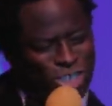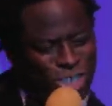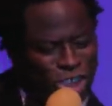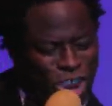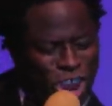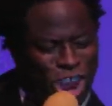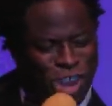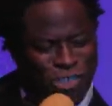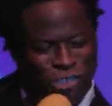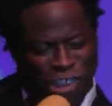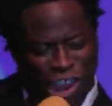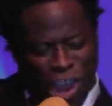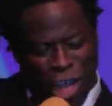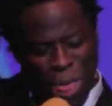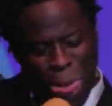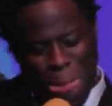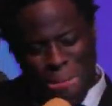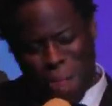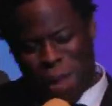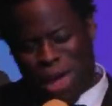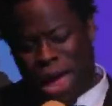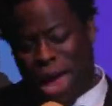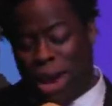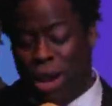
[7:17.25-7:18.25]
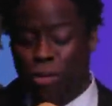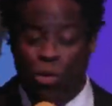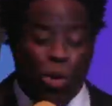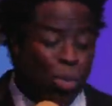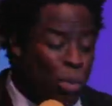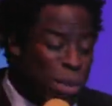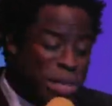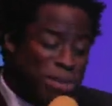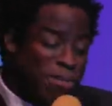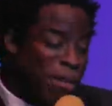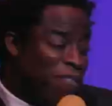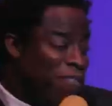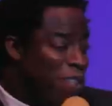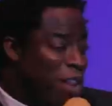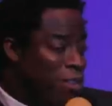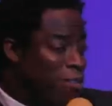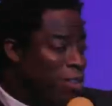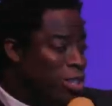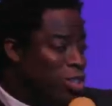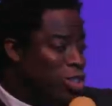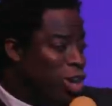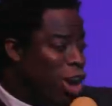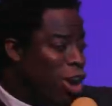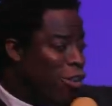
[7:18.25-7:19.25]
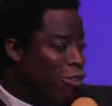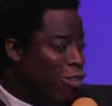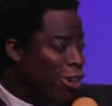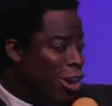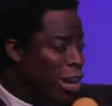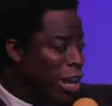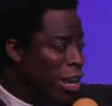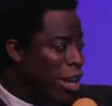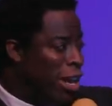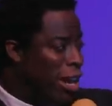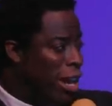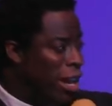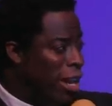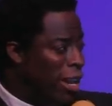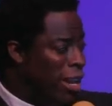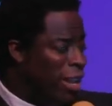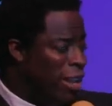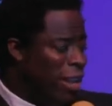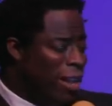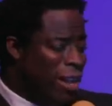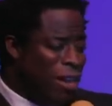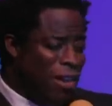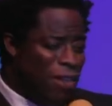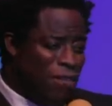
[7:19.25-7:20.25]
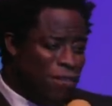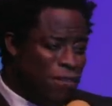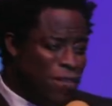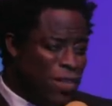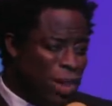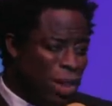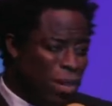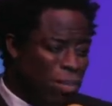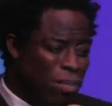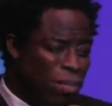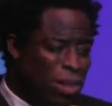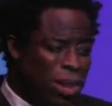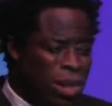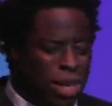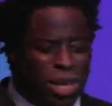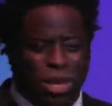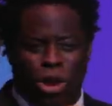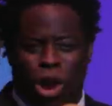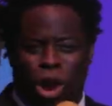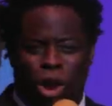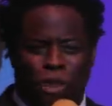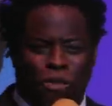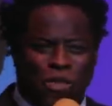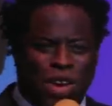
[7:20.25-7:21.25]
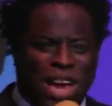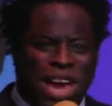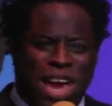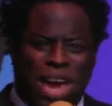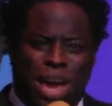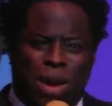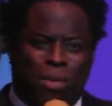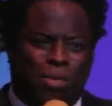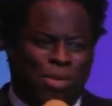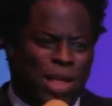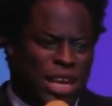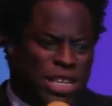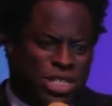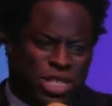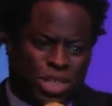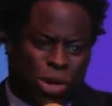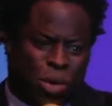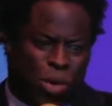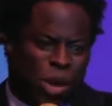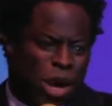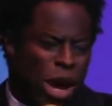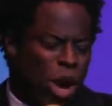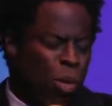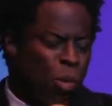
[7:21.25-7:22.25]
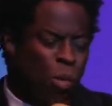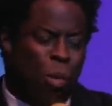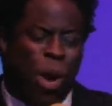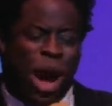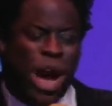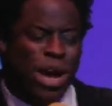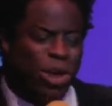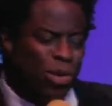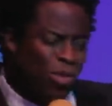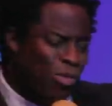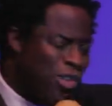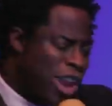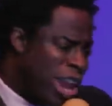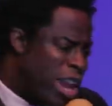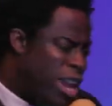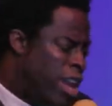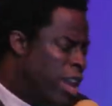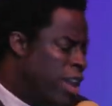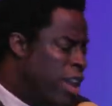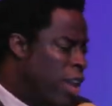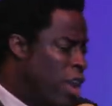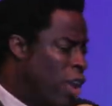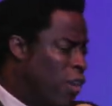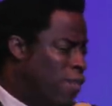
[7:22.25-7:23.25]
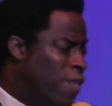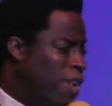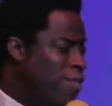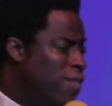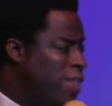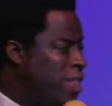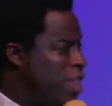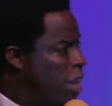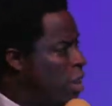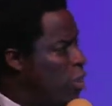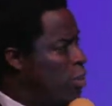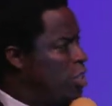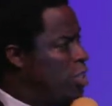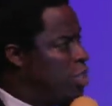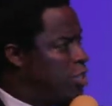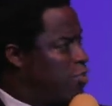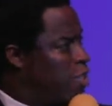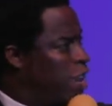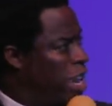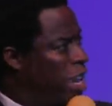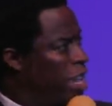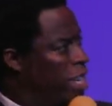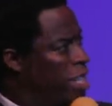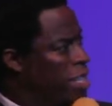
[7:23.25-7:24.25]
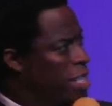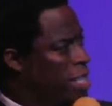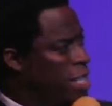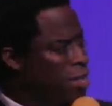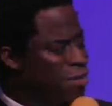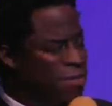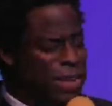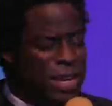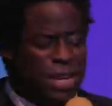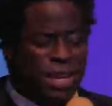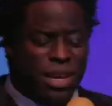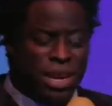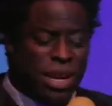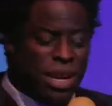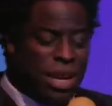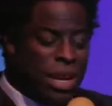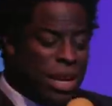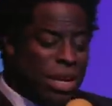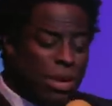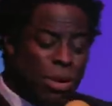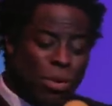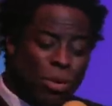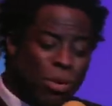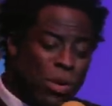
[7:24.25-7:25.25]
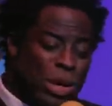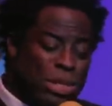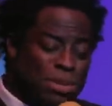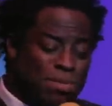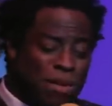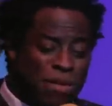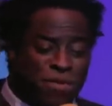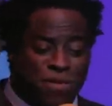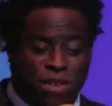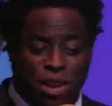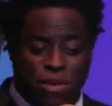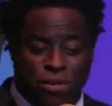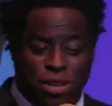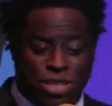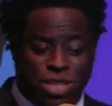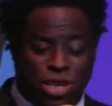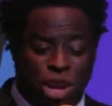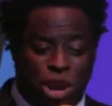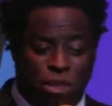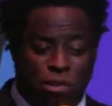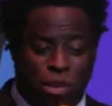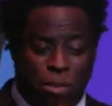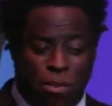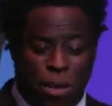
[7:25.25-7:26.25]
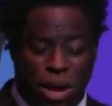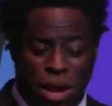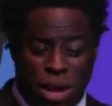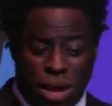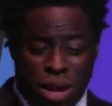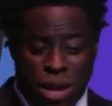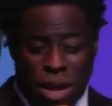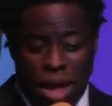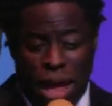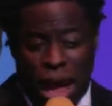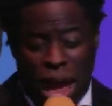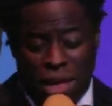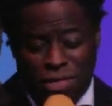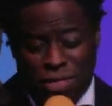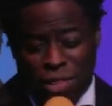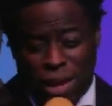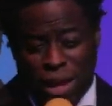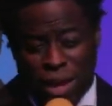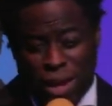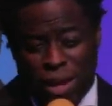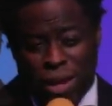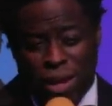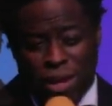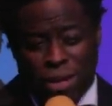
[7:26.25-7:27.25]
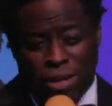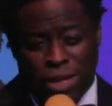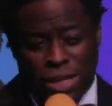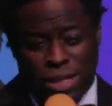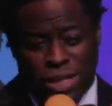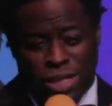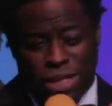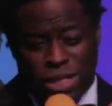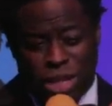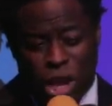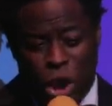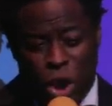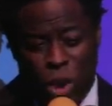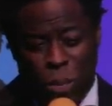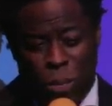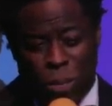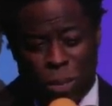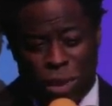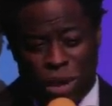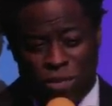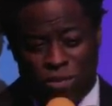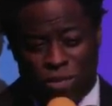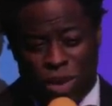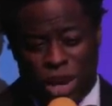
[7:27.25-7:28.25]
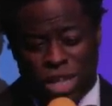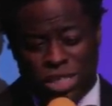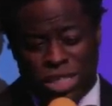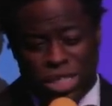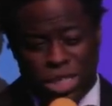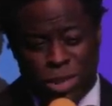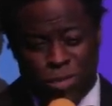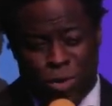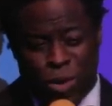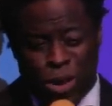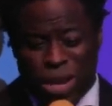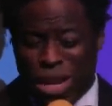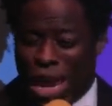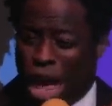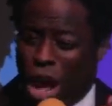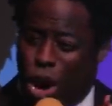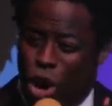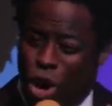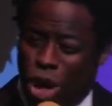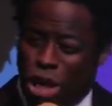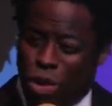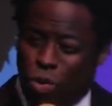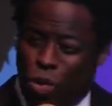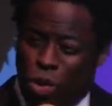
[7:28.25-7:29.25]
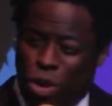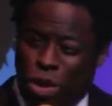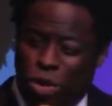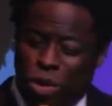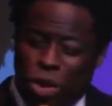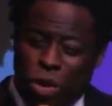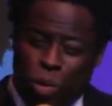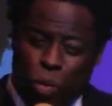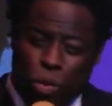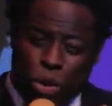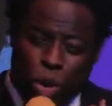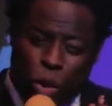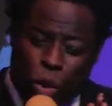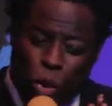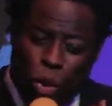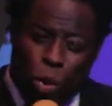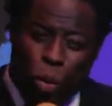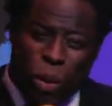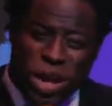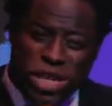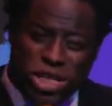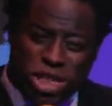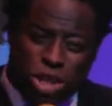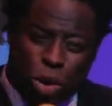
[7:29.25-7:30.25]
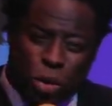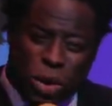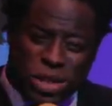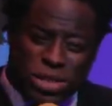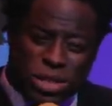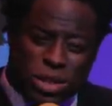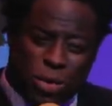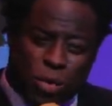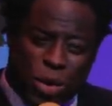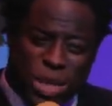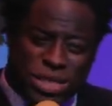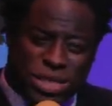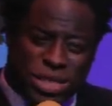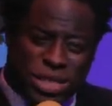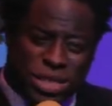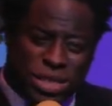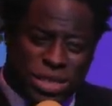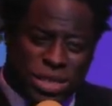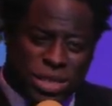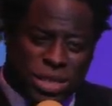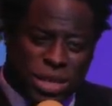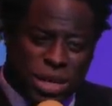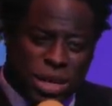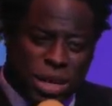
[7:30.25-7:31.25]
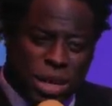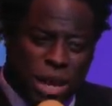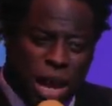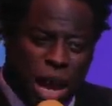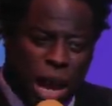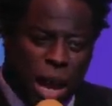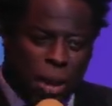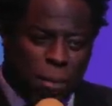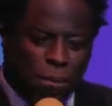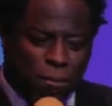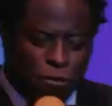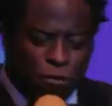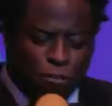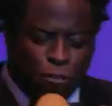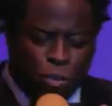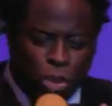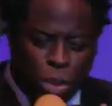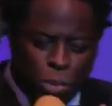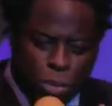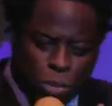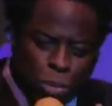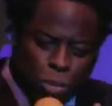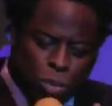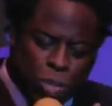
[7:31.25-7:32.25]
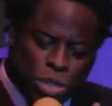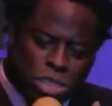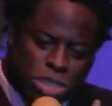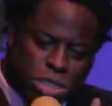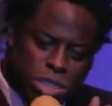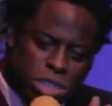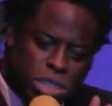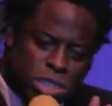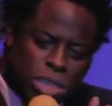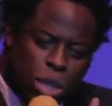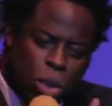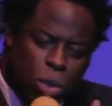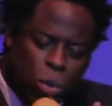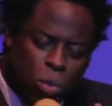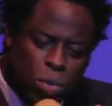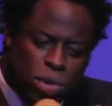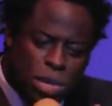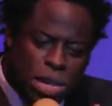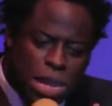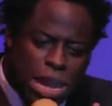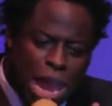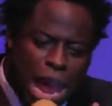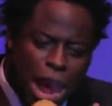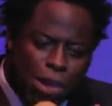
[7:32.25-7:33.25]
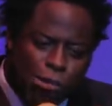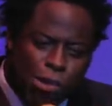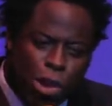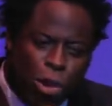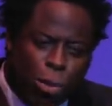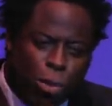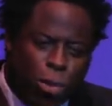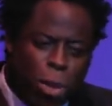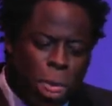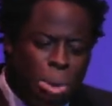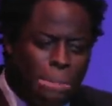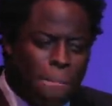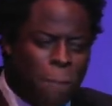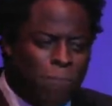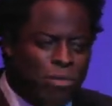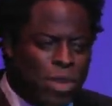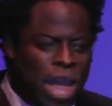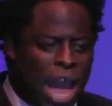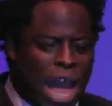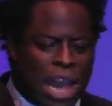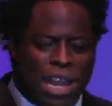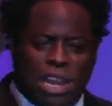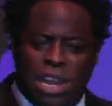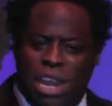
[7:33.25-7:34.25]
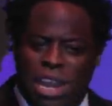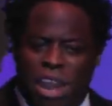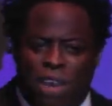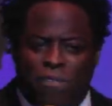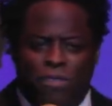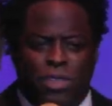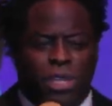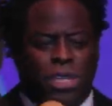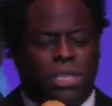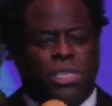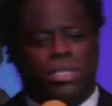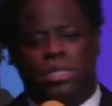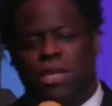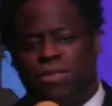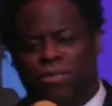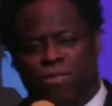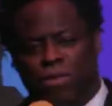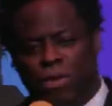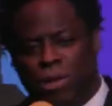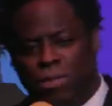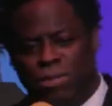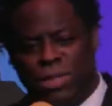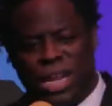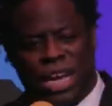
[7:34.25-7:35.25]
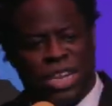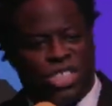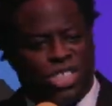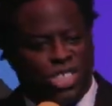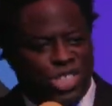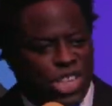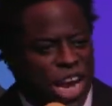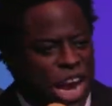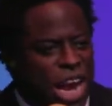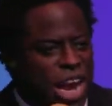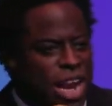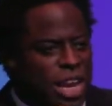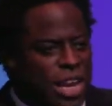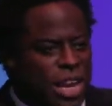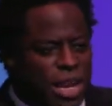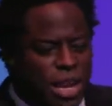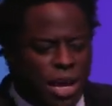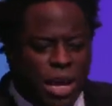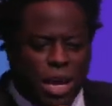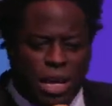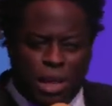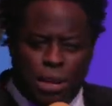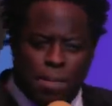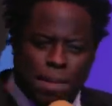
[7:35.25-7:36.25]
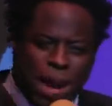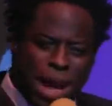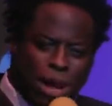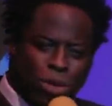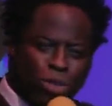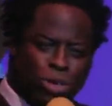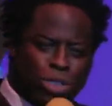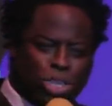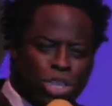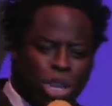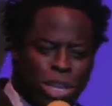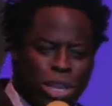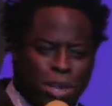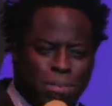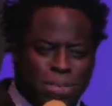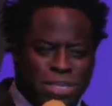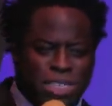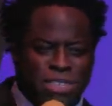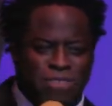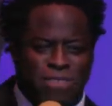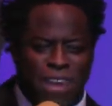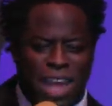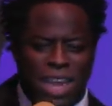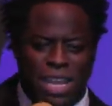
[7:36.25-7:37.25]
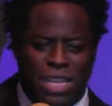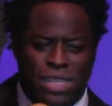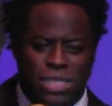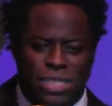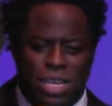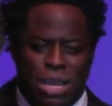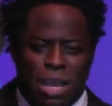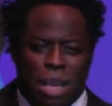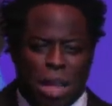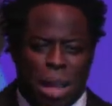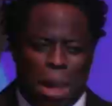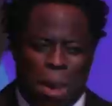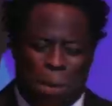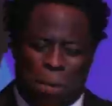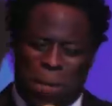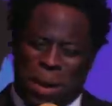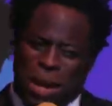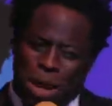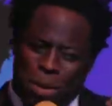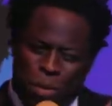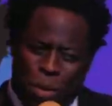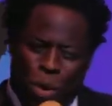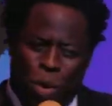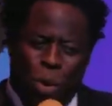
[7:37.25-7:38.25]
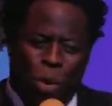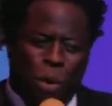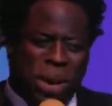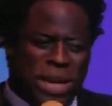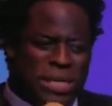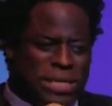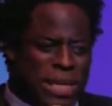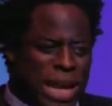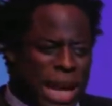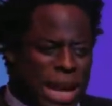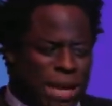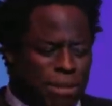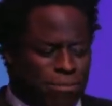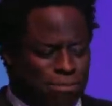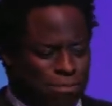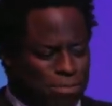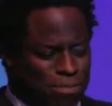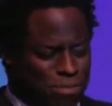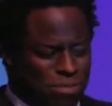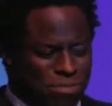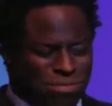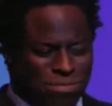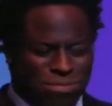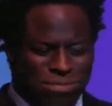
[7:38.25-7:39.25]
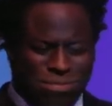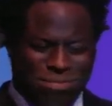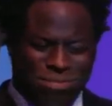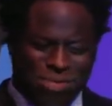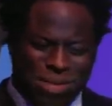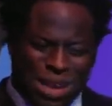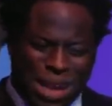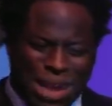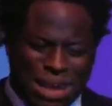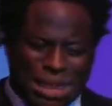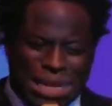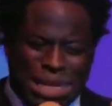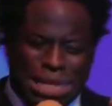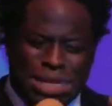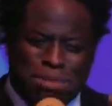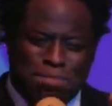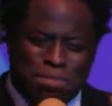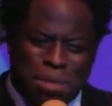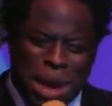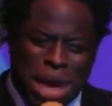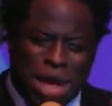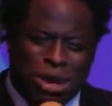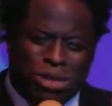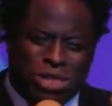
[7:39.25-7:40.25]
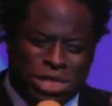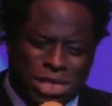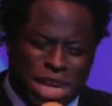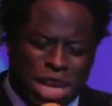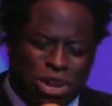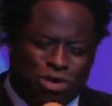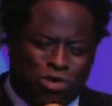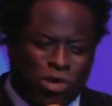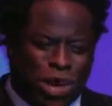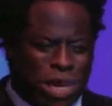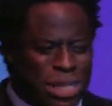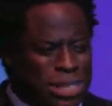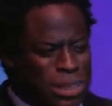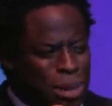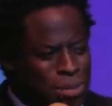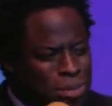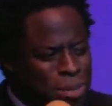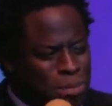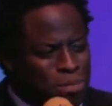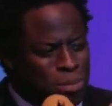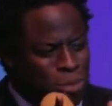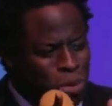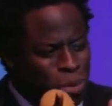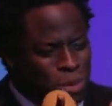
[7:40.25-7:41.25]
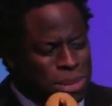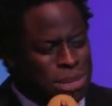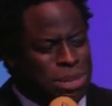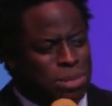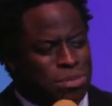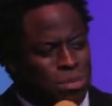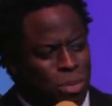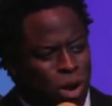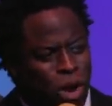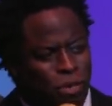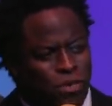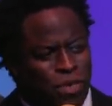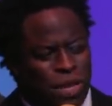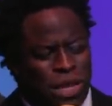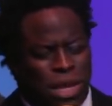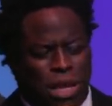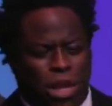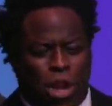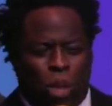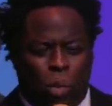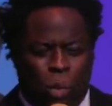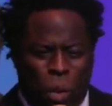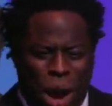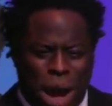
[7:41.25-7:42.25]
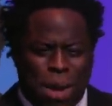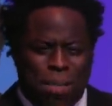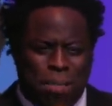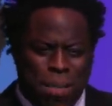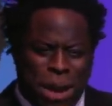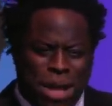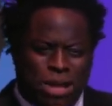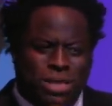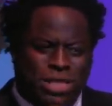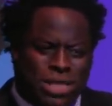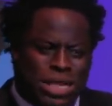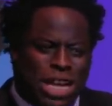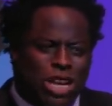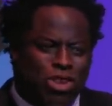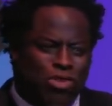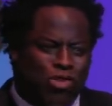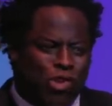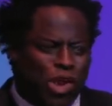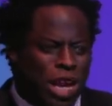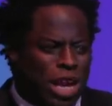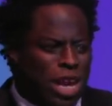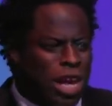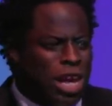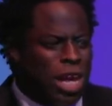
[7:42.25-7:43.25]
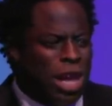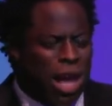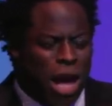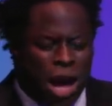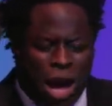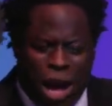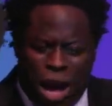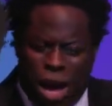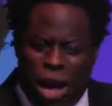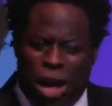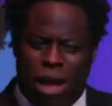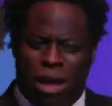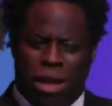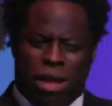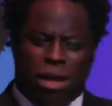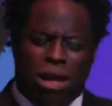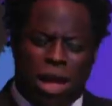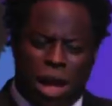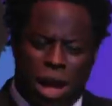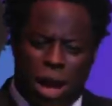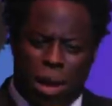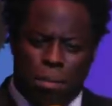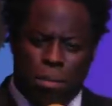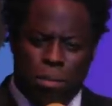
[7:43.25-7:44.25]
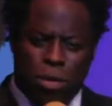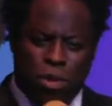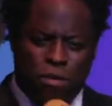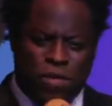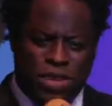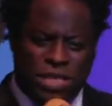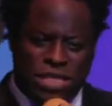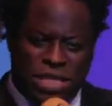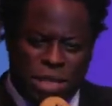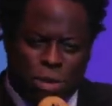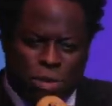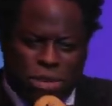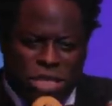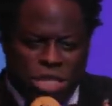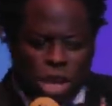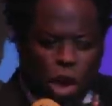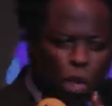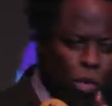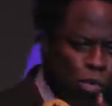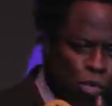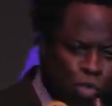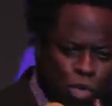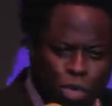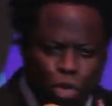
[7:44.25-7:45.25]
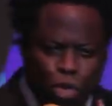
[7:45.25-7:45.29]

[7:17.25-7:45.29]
genre. And they were always my favorite genre in, in film. You know, over here, they show a, wide array of everything on just regular TV. They're always my favorite genre, but I think the scope and the vantage point that Hollywood would always show us the Westerns um, from was so narrow. I loved the films like Shane and The Man Who Shot Liberty Valance, but they were always like these male centric and some more often than not white male centric uh, uh, movies, and there was no